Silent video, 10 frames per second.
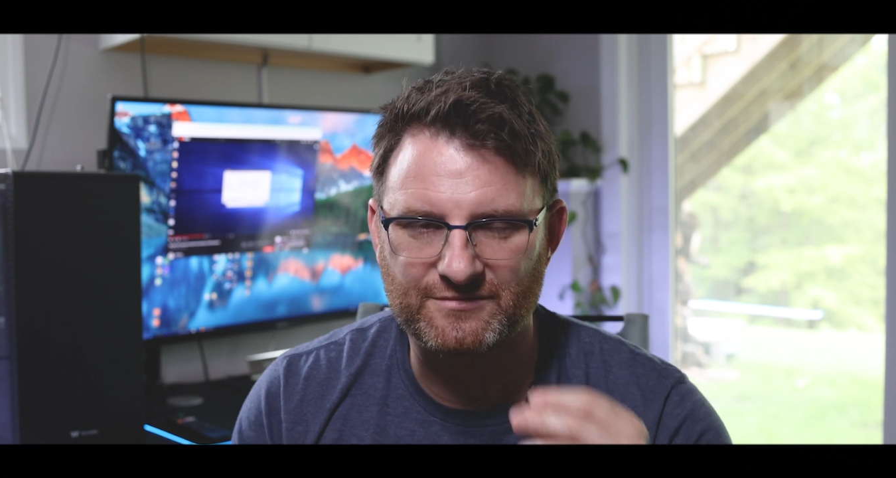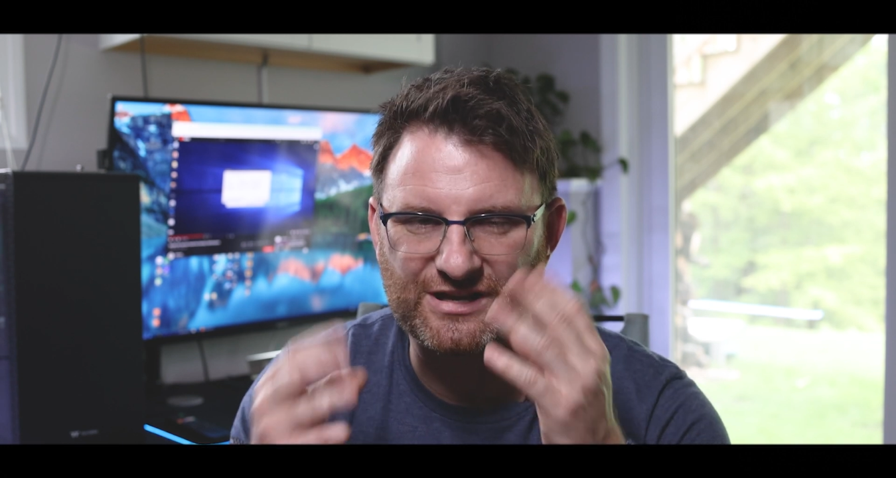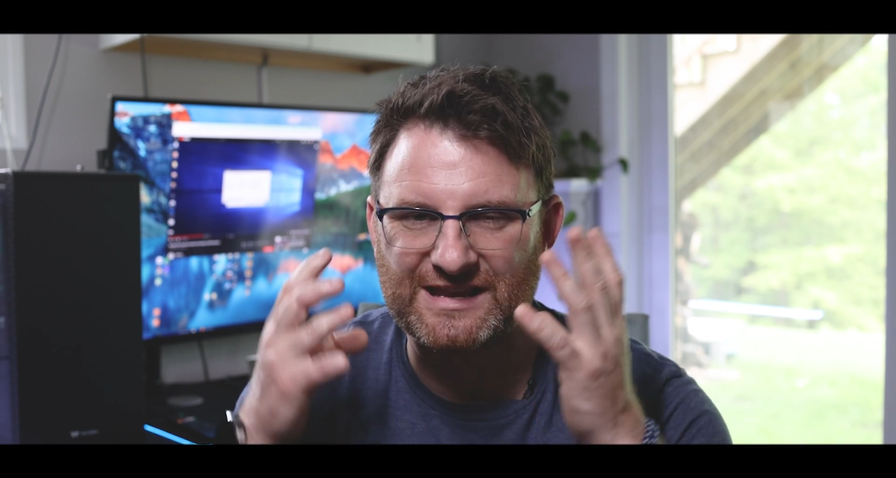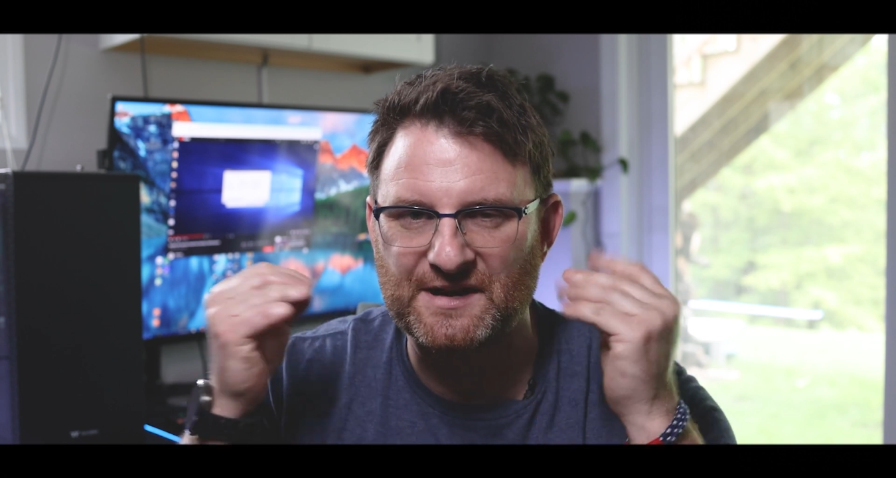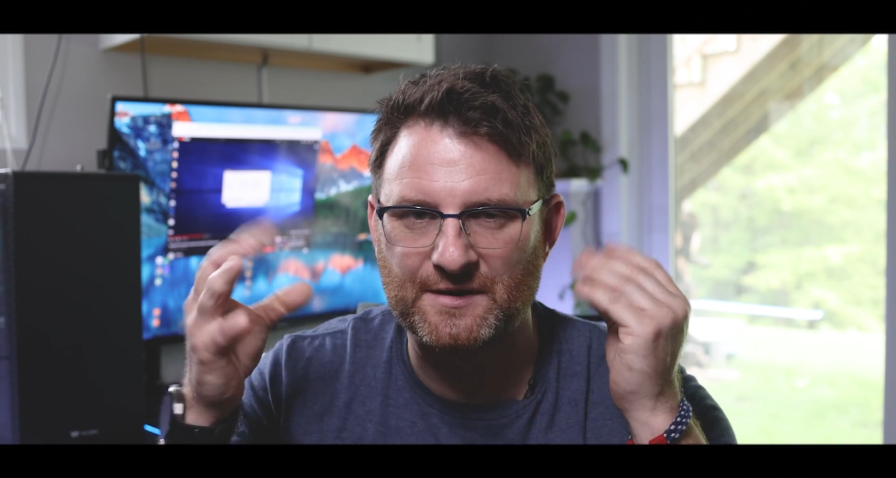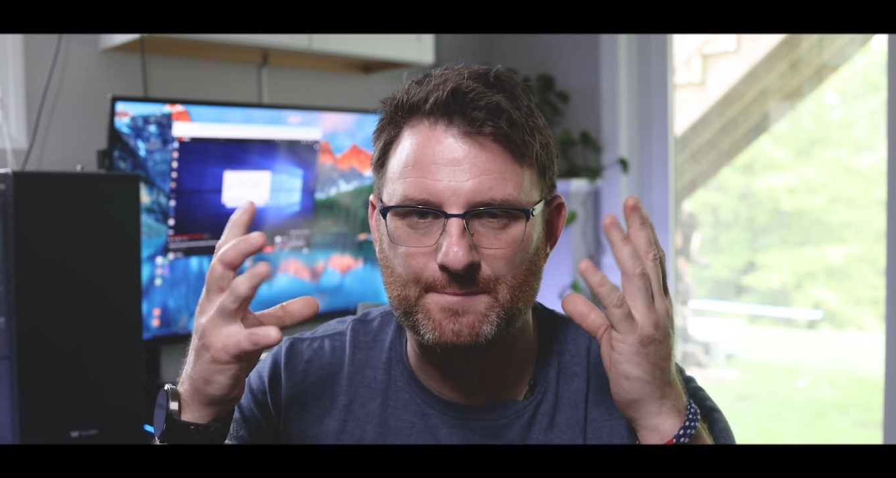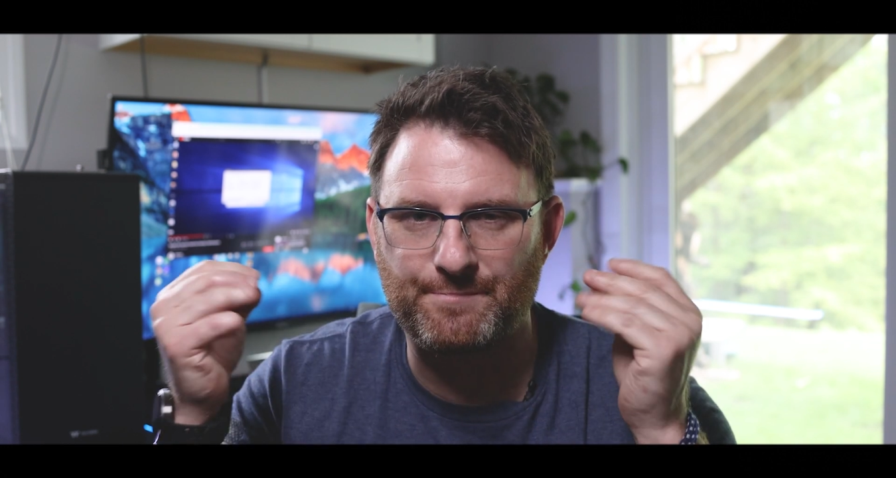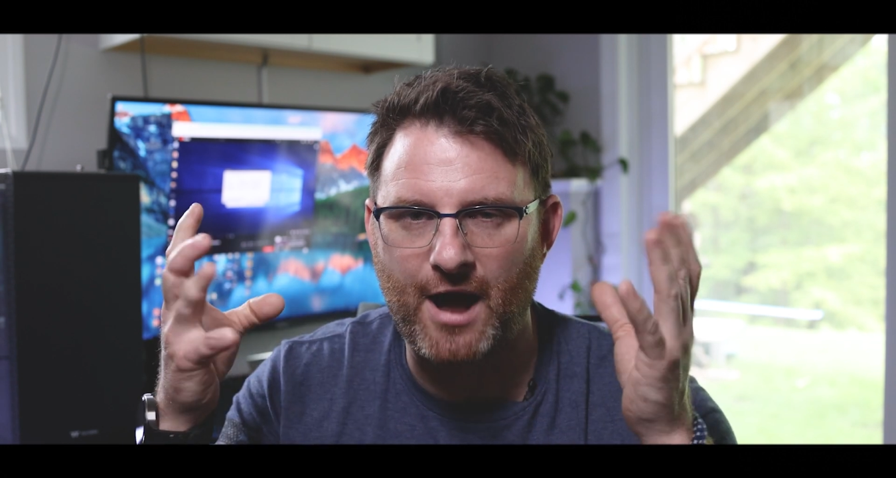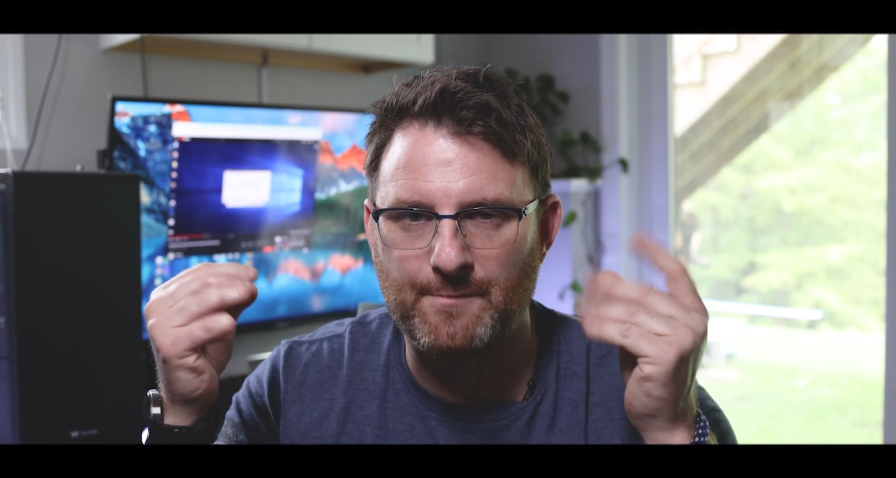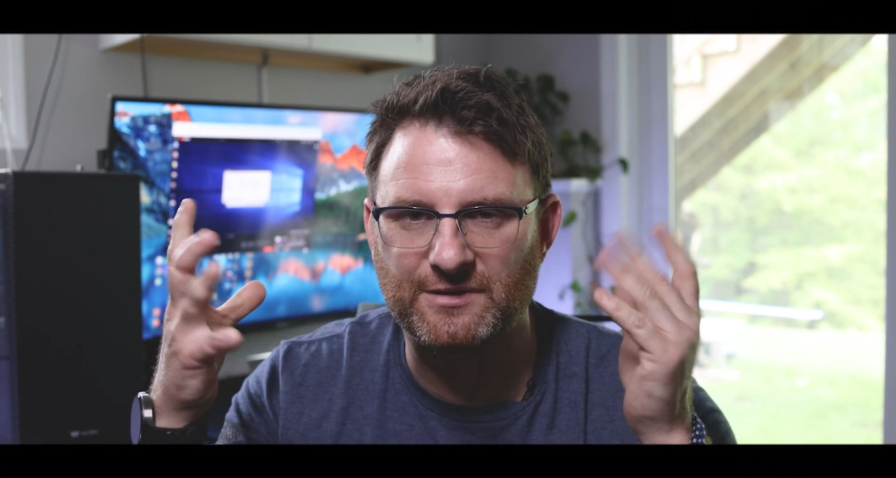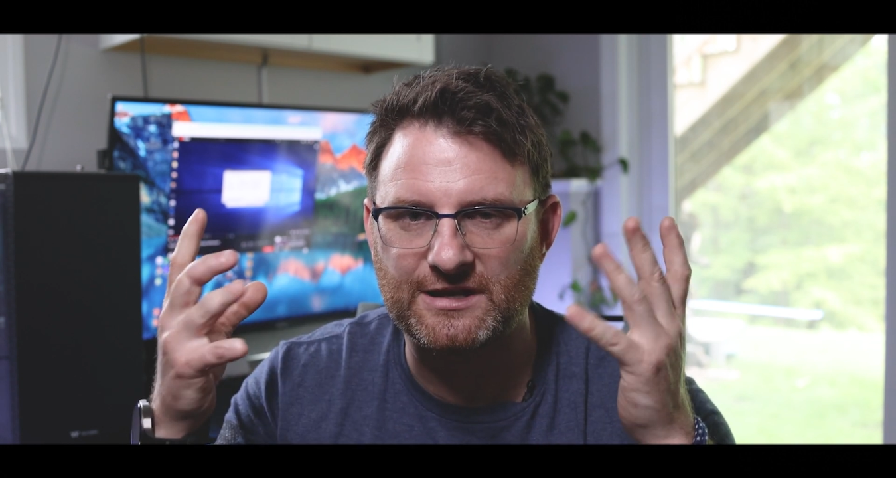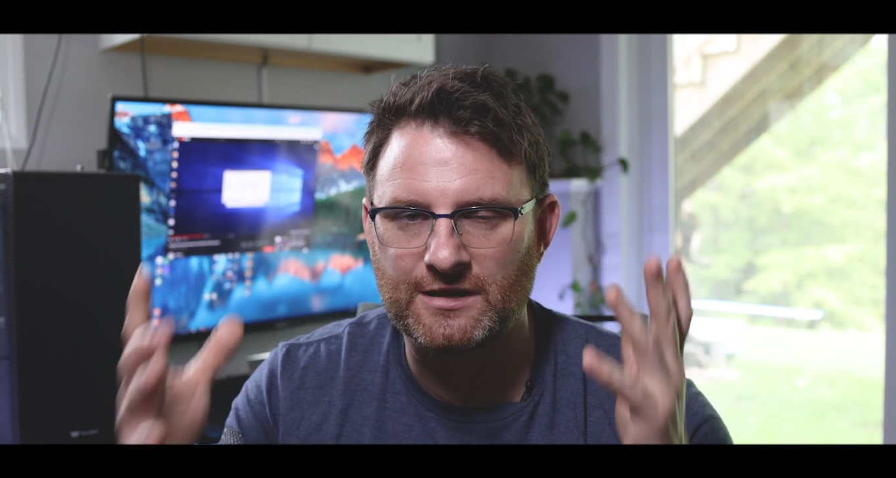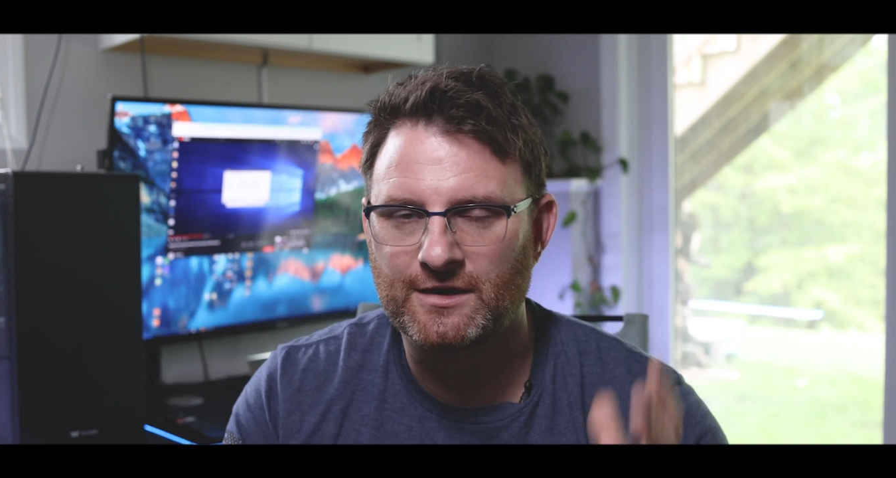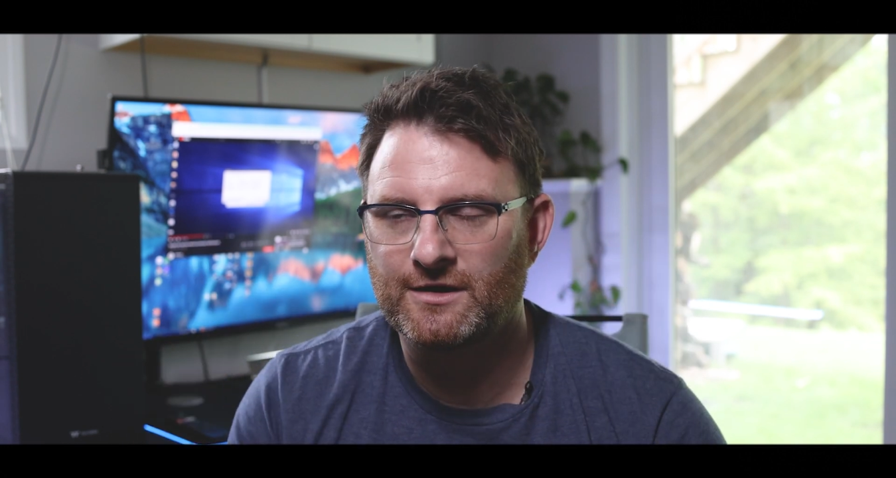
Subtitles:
can hear it poppily.